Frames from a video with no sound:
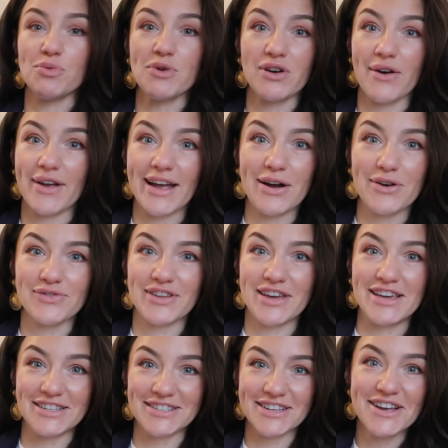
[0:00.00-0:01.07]
be growing out of
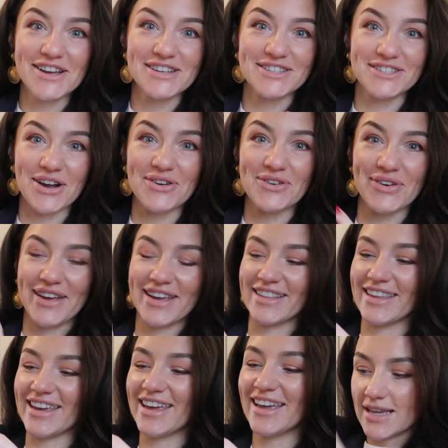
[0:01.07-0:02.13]
these so quickly.